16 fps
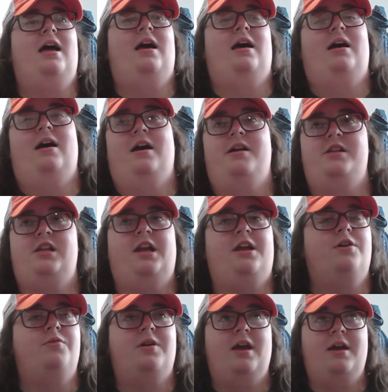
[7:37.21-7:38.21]

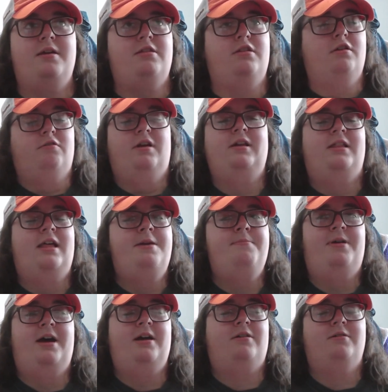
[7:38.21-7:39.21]
JOK is a great
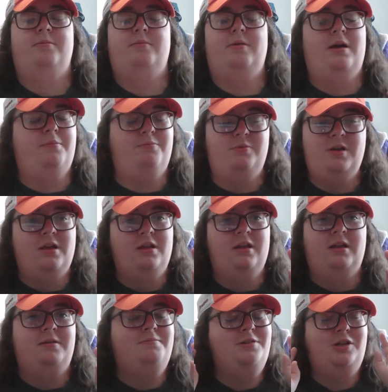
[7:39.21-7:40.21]
linebacker,
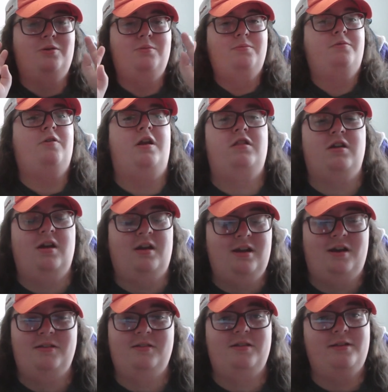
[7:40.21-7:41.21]
and you know, great
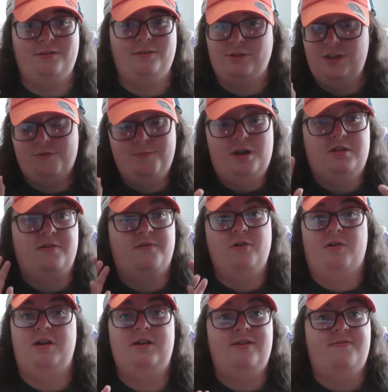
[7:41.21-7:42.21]
secondary. The Cleveland Browns have a
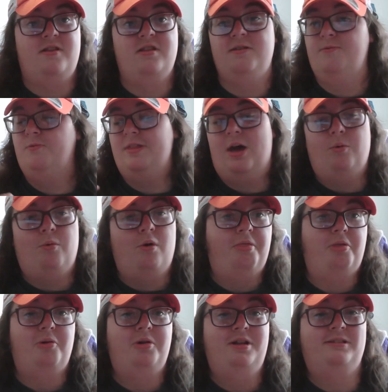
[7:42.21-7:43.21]
great defense, even without Juan
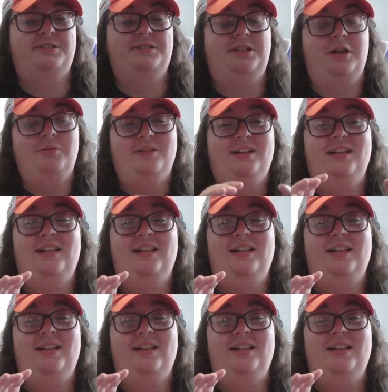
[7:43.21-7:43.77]
Thornhill. So